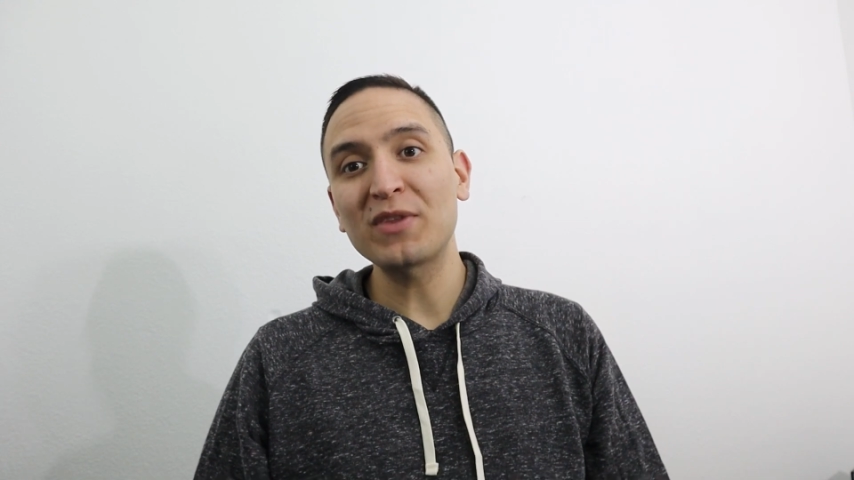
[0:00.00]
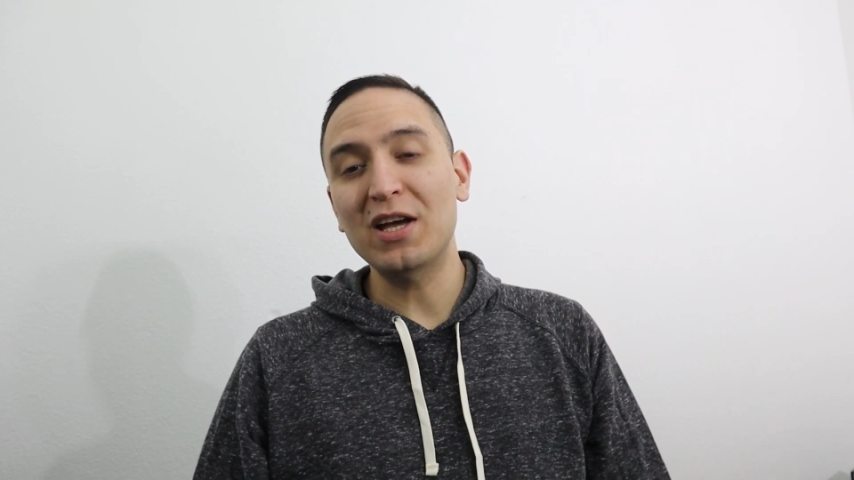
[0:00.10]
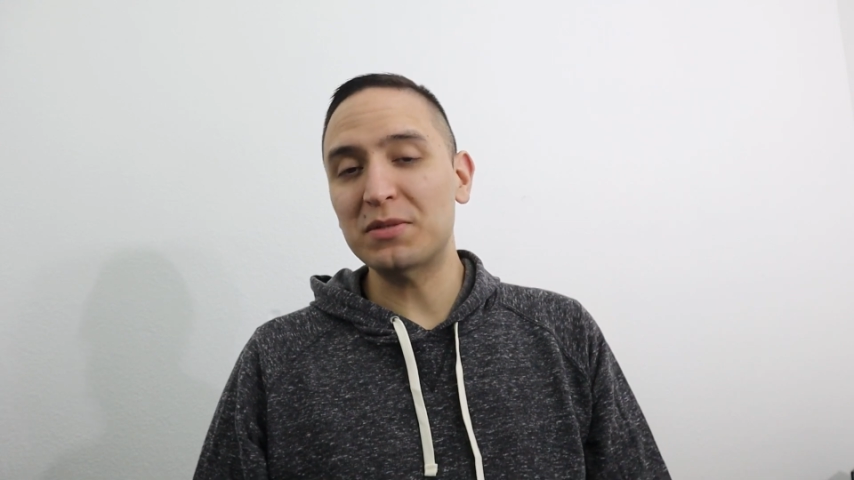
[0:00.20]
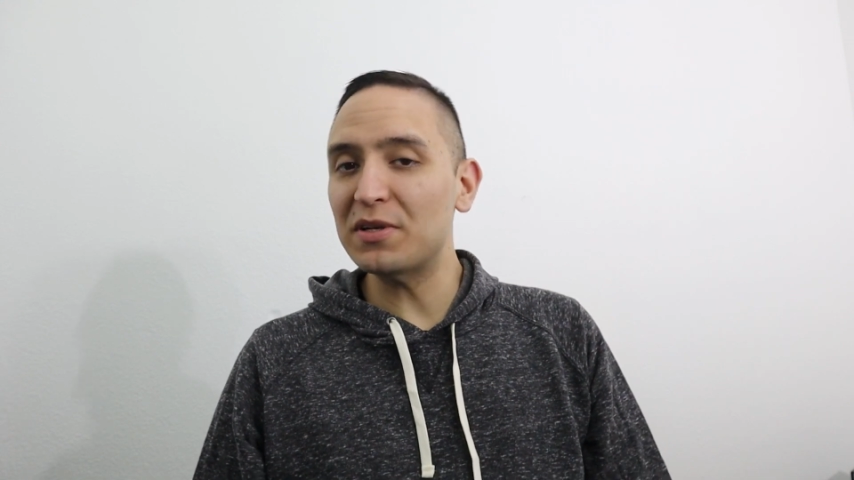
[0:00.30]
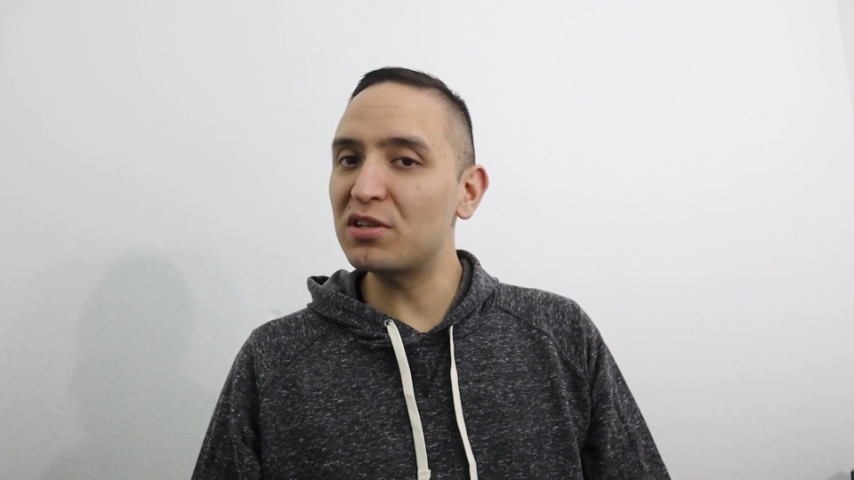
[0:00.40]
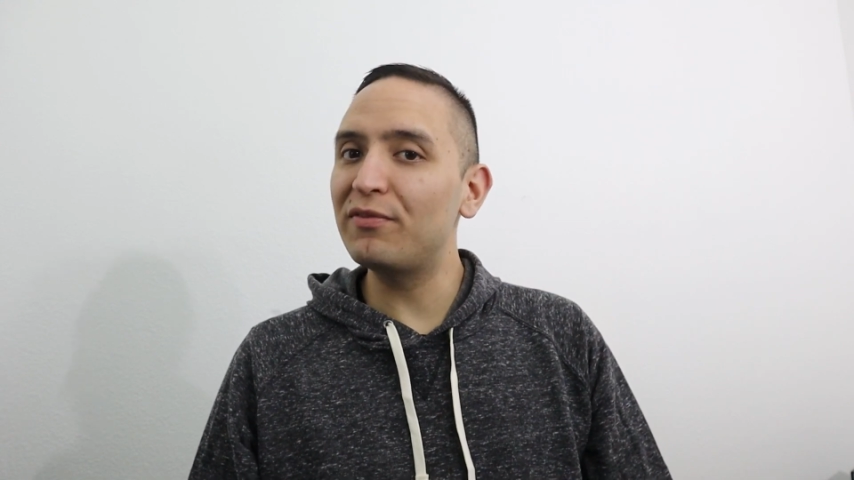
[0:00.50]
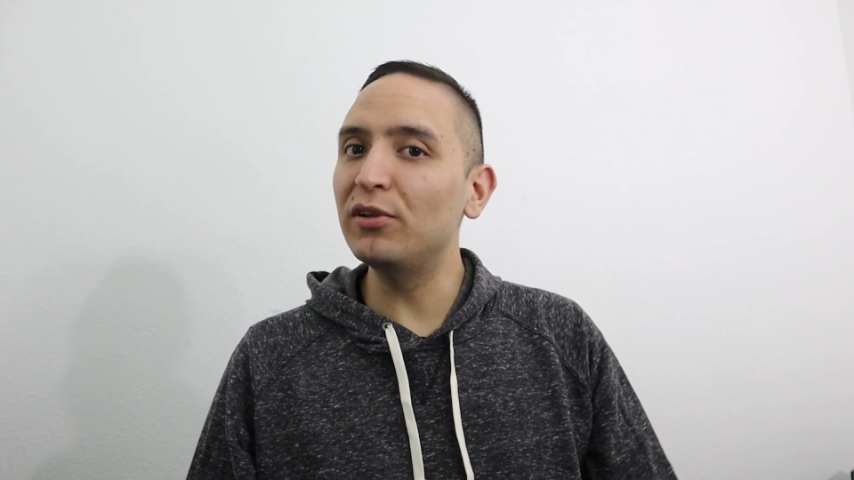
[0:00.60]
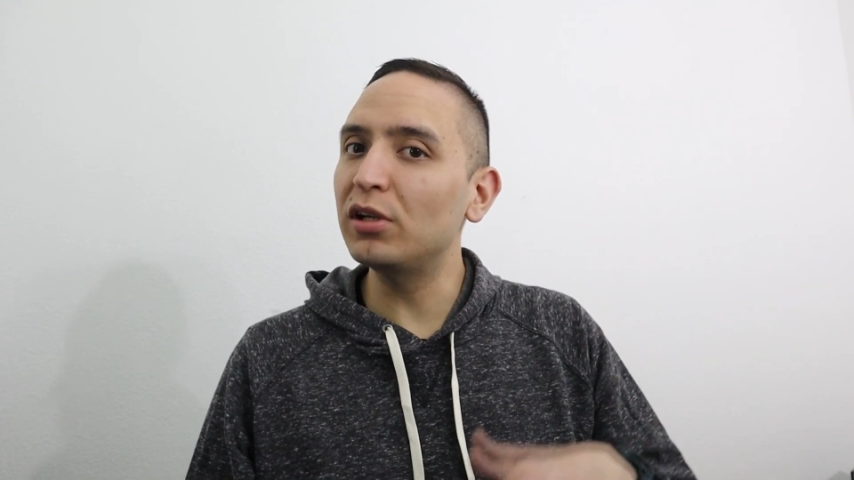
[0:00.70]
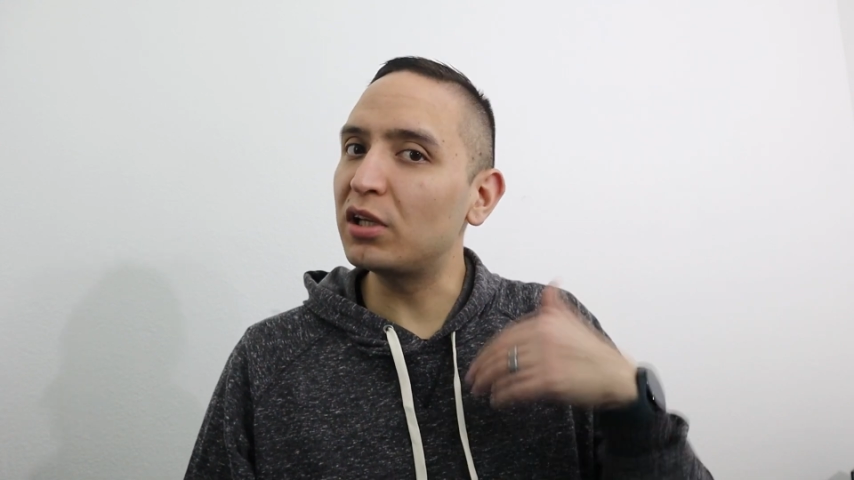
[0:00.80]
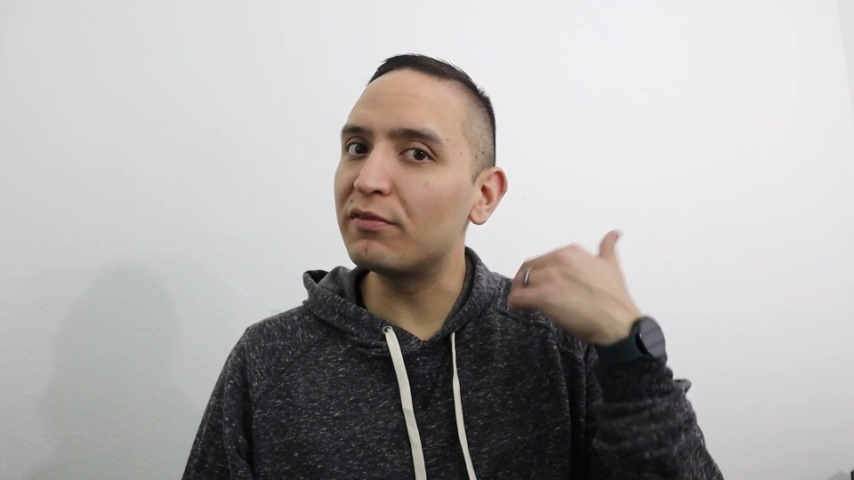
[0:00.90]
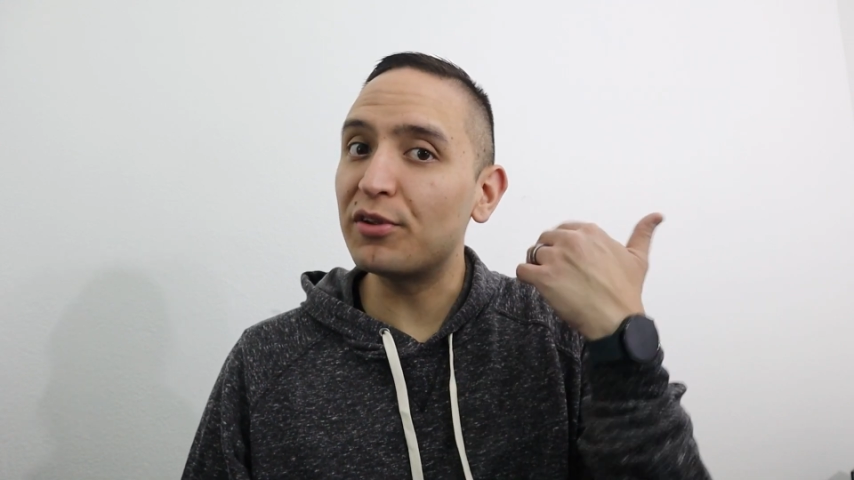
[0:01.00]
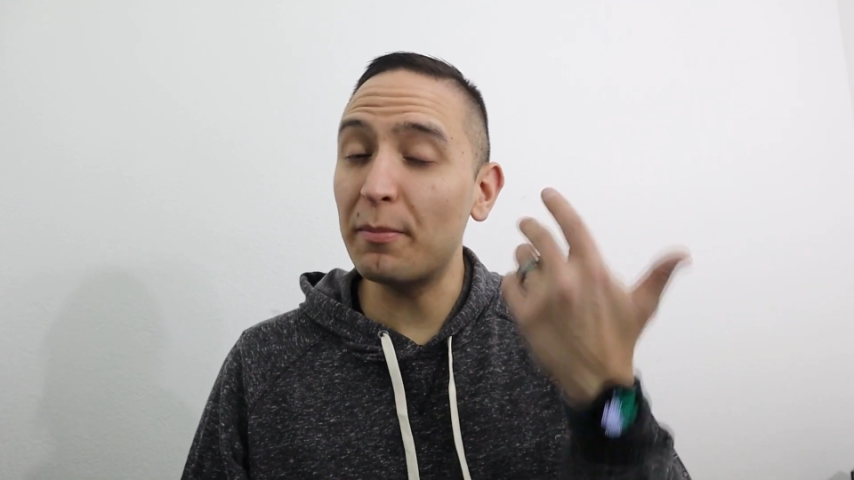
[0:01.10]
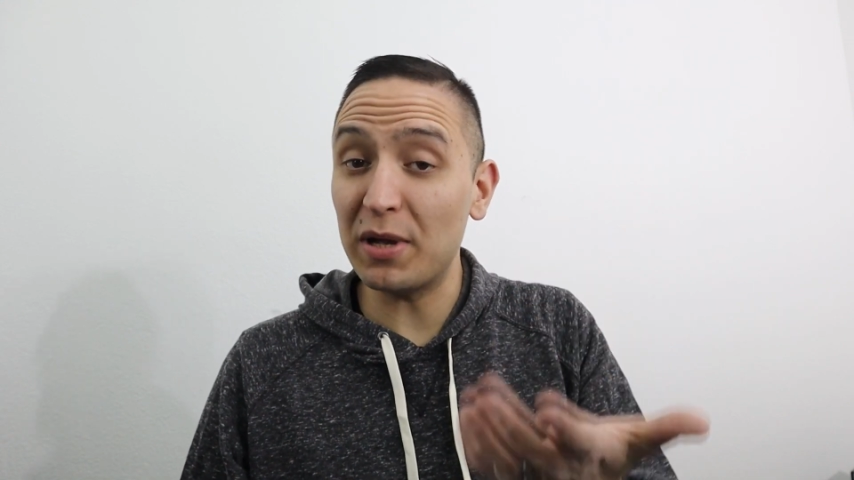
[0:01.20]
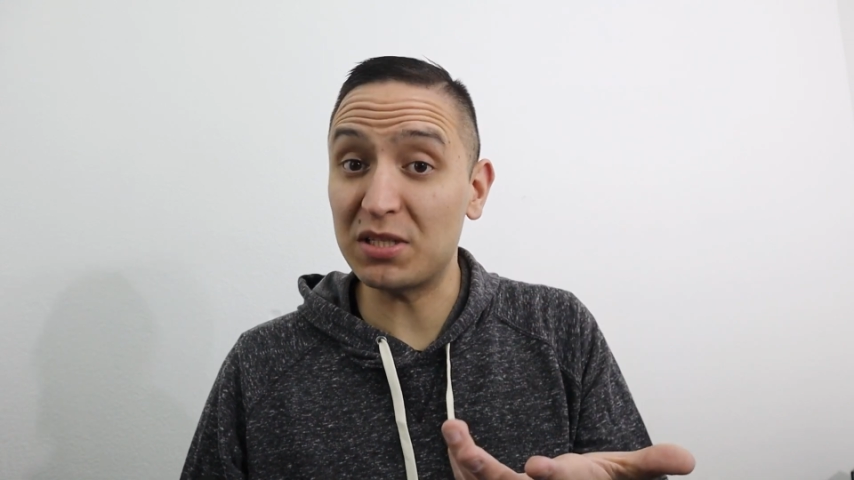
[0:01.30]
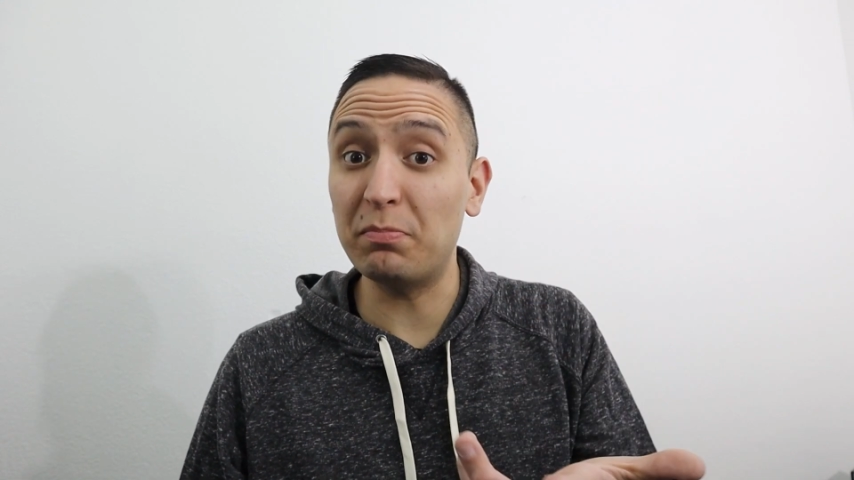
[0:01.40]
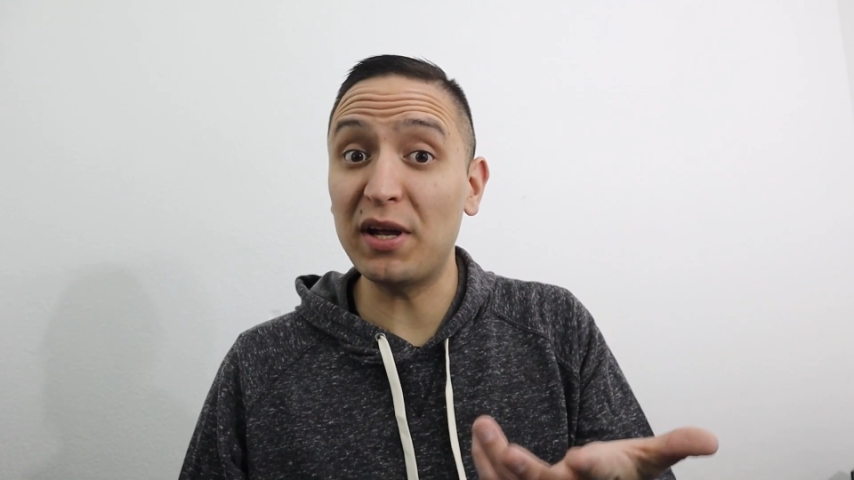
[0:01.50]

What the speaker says: especially if you're looking for the best